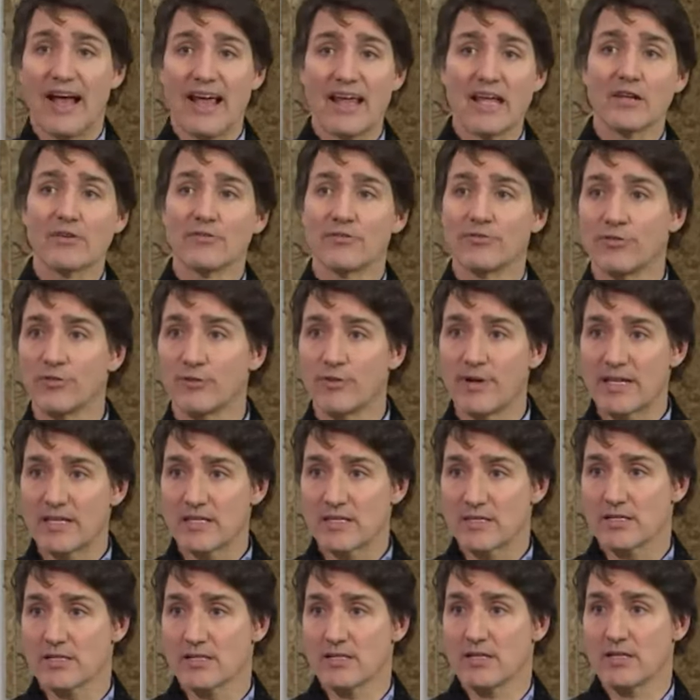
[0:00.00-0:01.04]

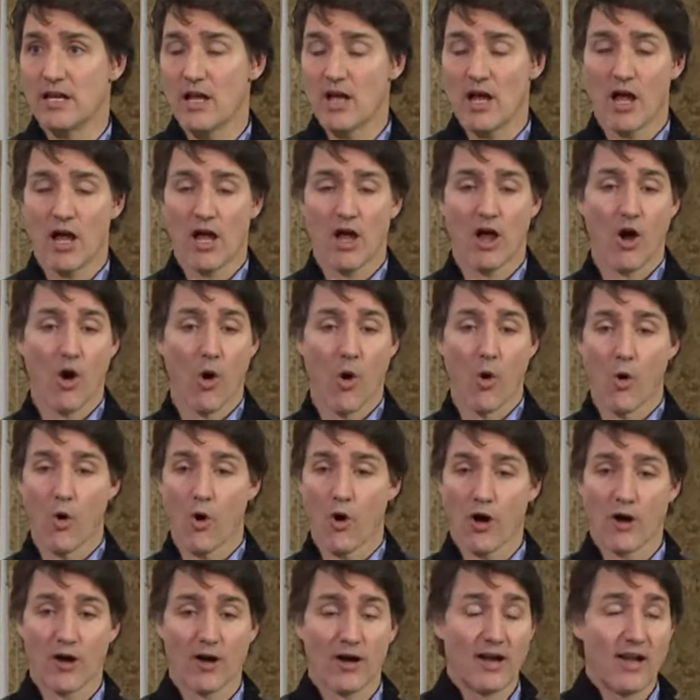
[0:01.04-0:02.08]
influence
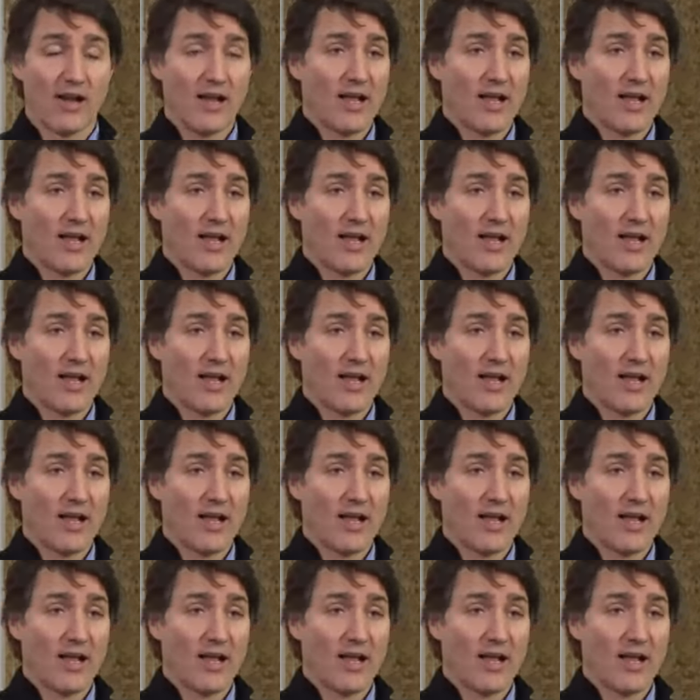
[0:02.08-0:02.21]
or